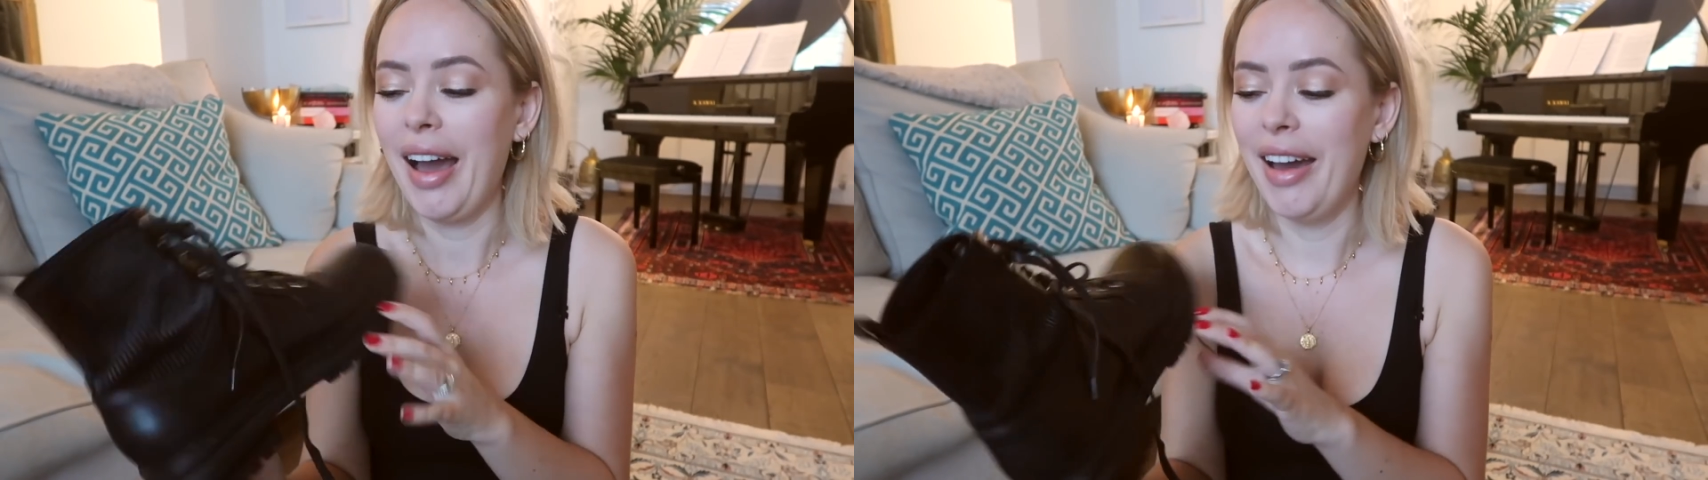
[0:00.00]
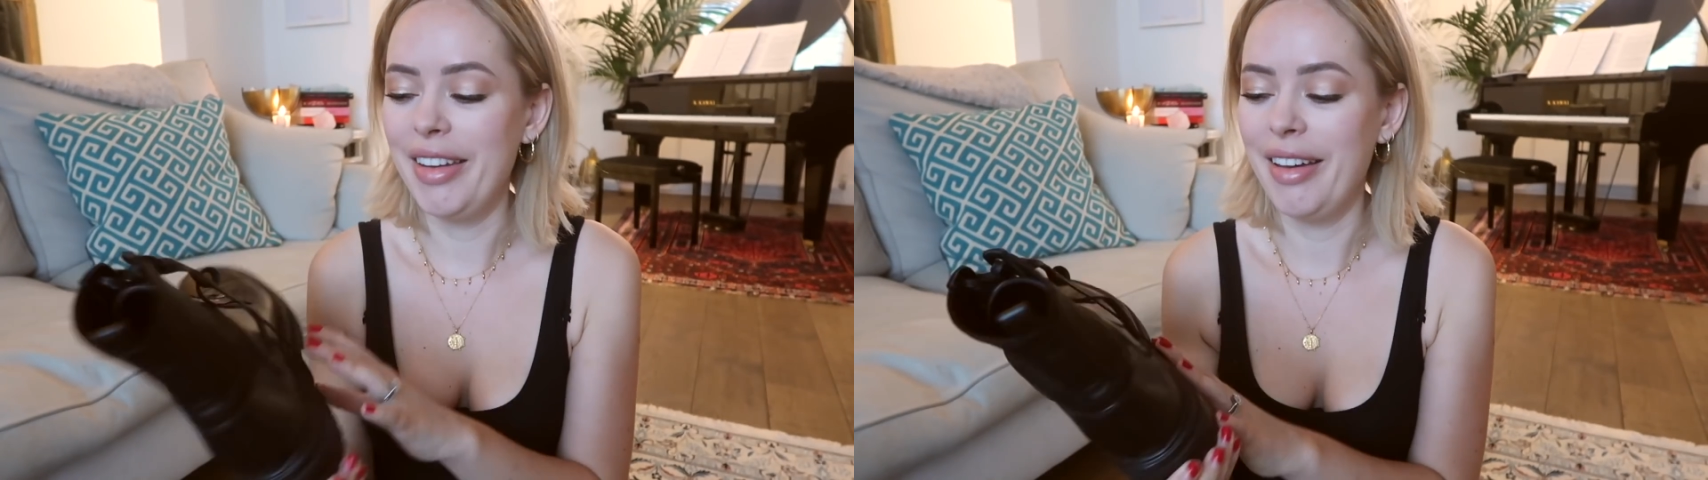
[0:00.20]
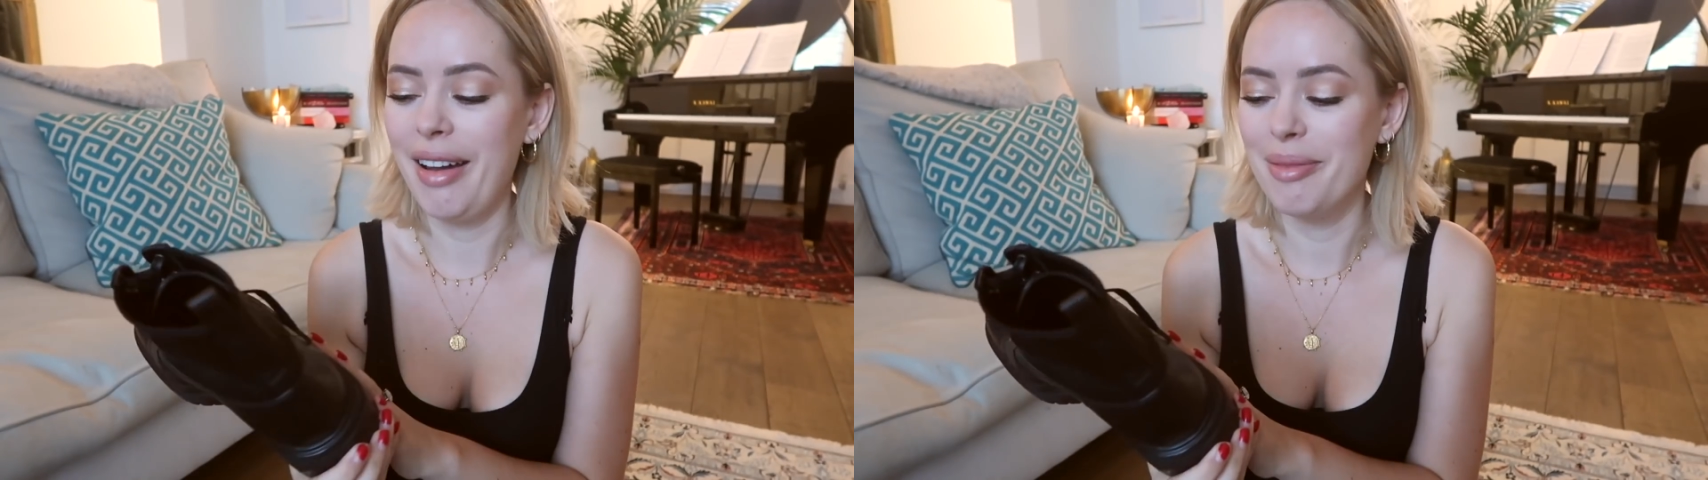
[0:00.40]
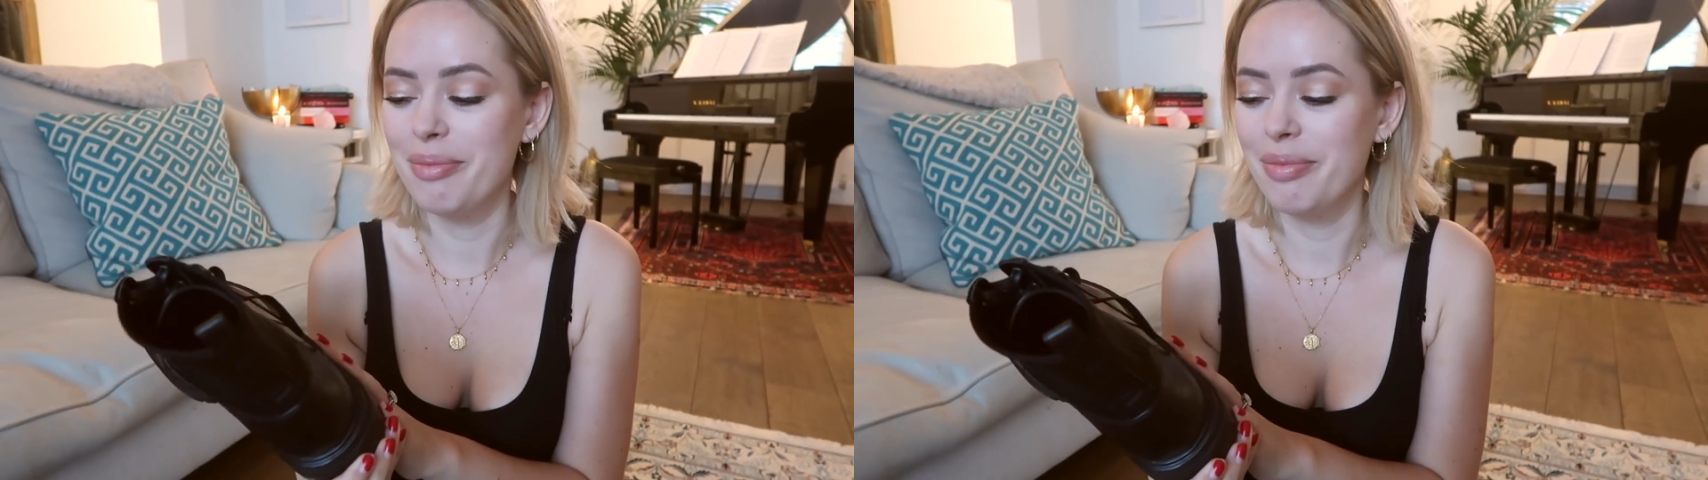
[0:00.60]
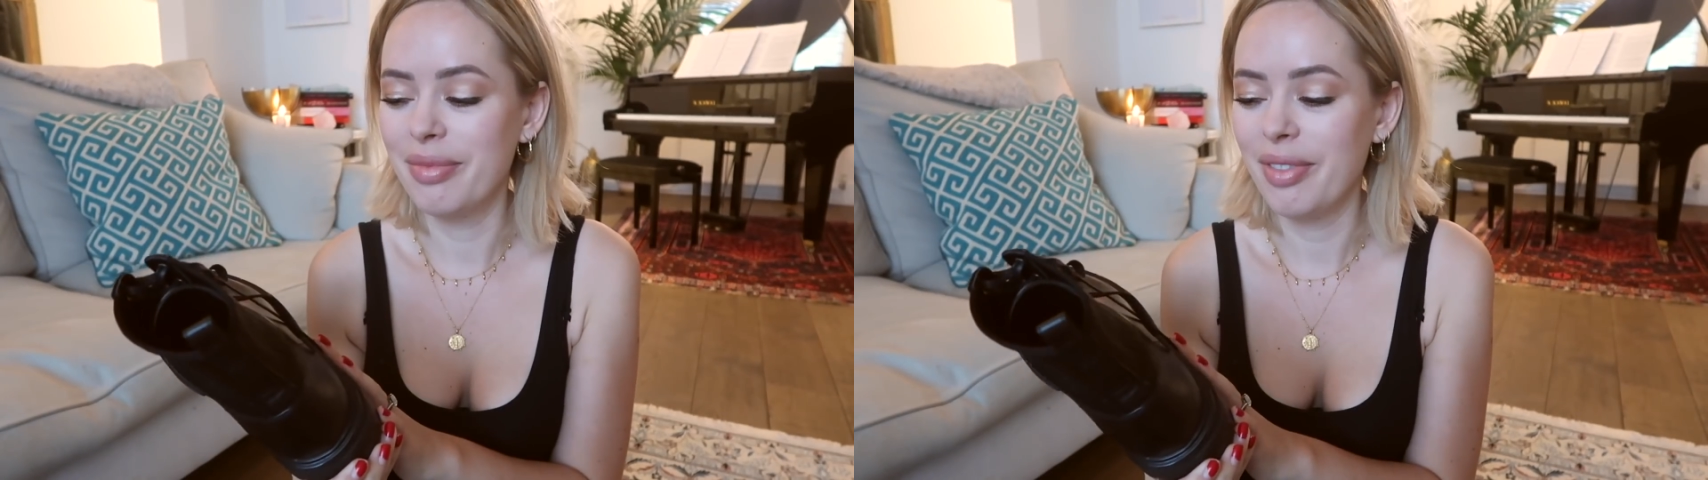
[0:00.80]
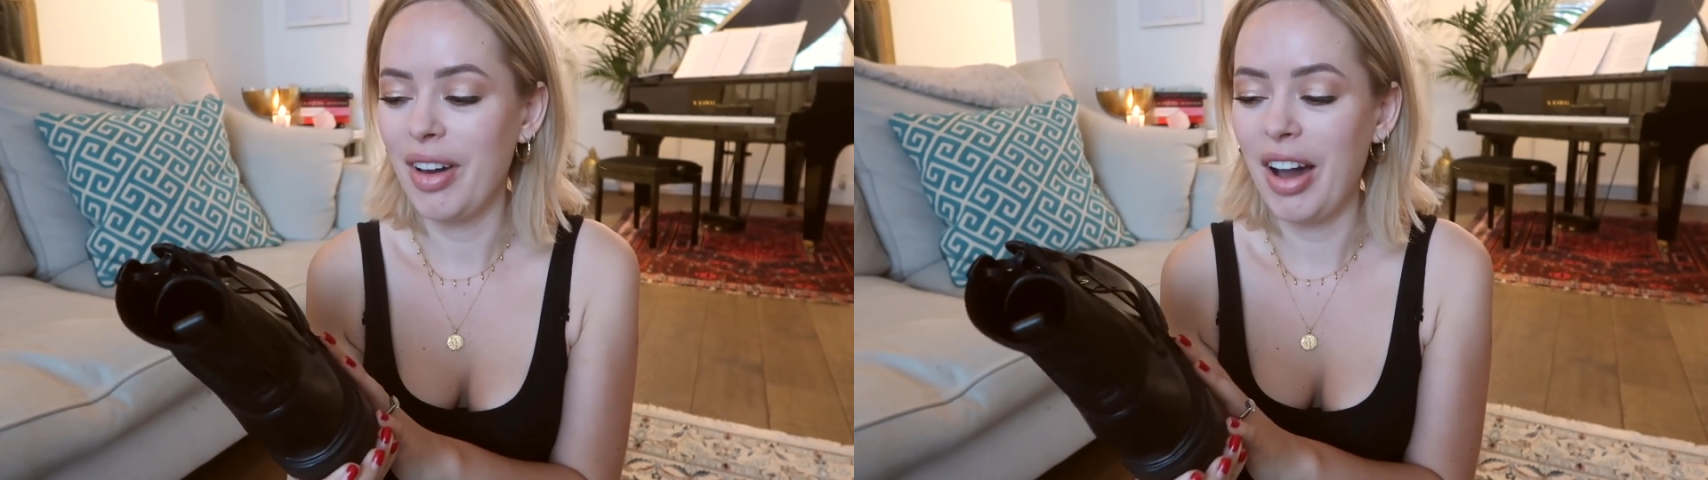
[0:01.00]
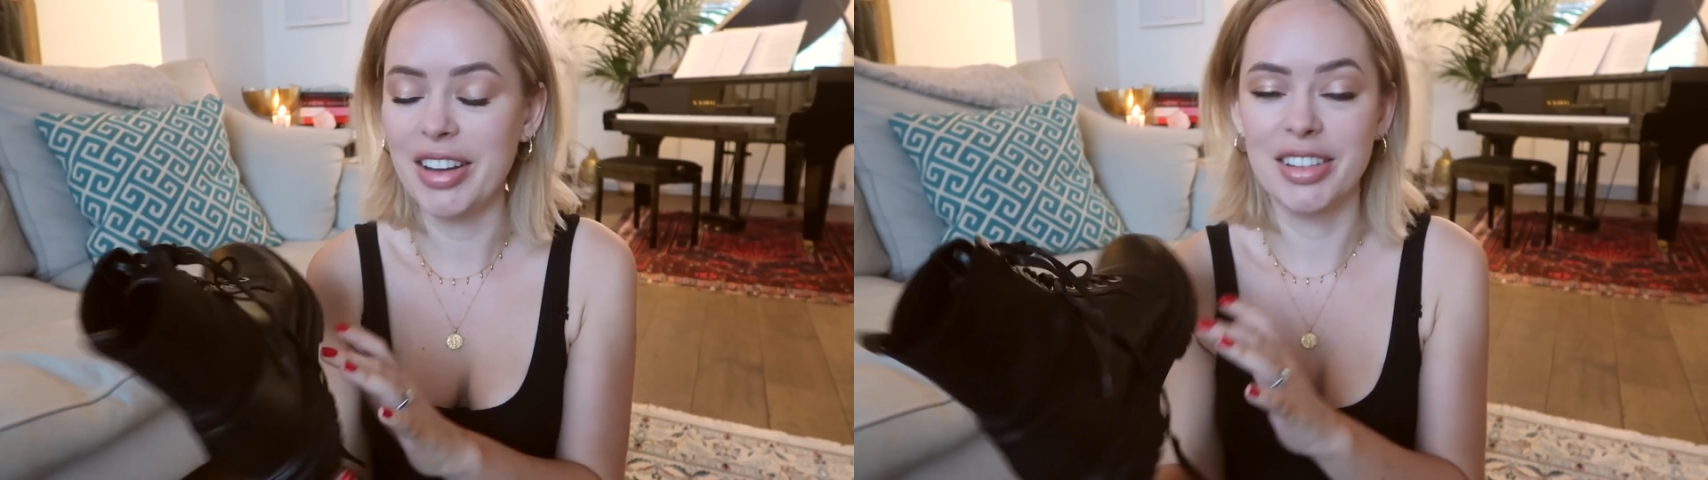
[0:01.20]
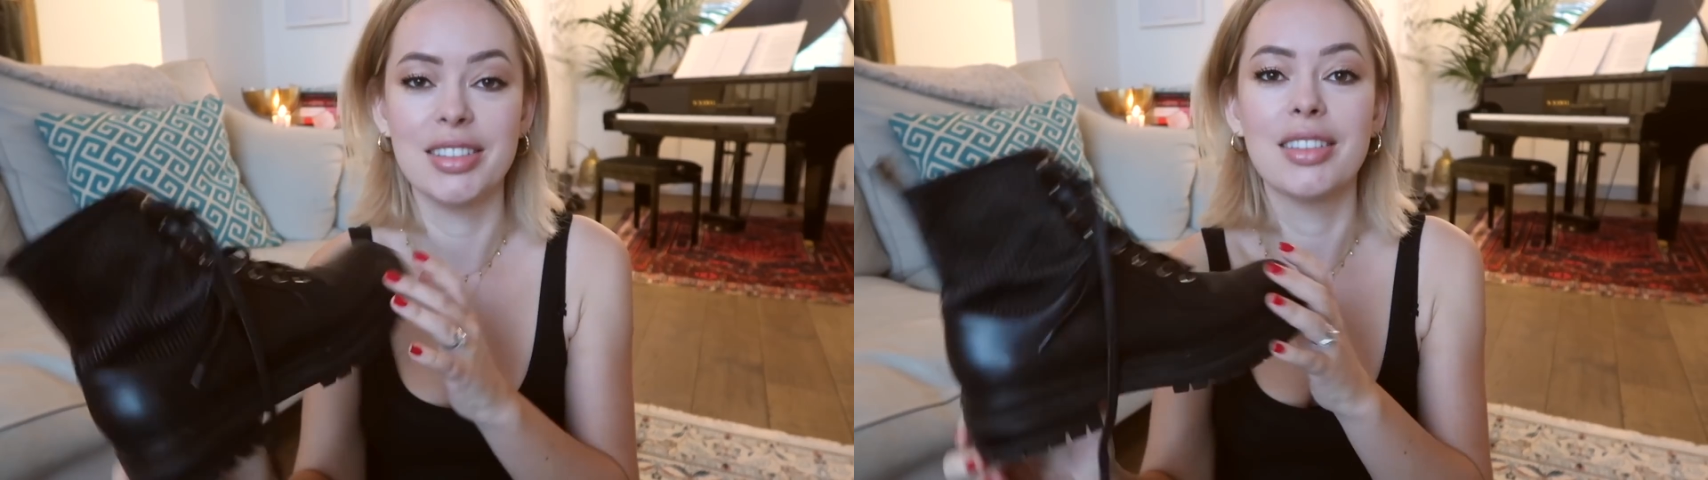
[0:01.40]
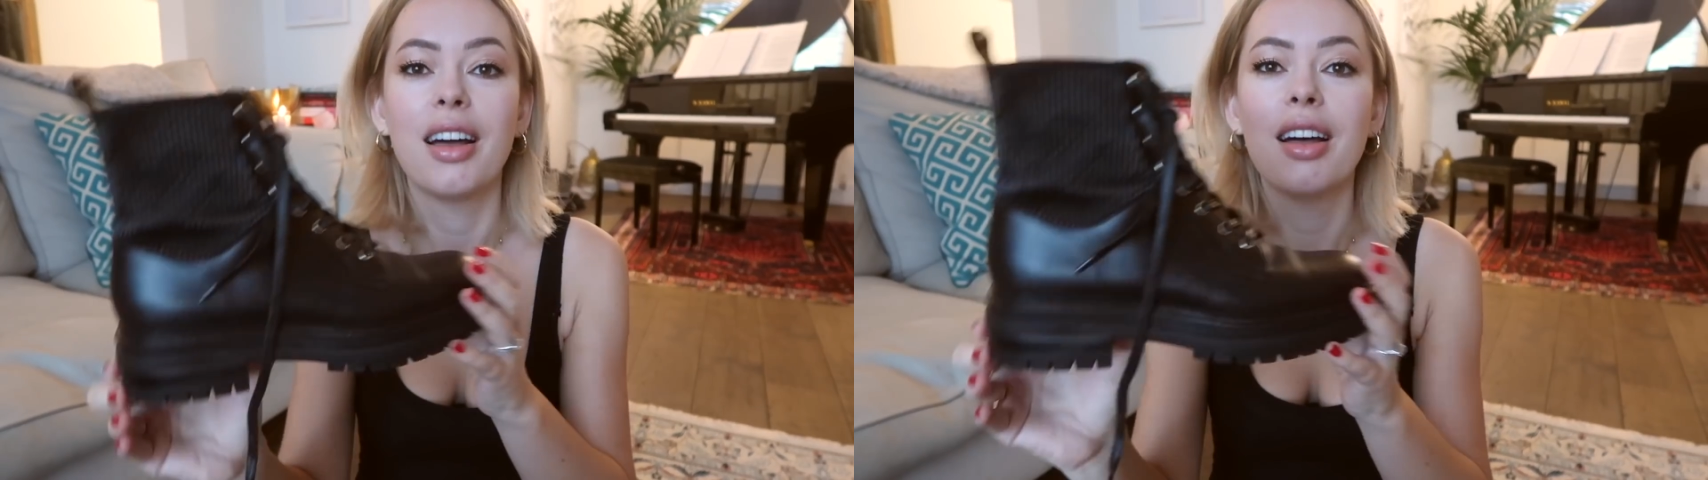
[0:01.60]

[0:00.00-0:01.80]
and I just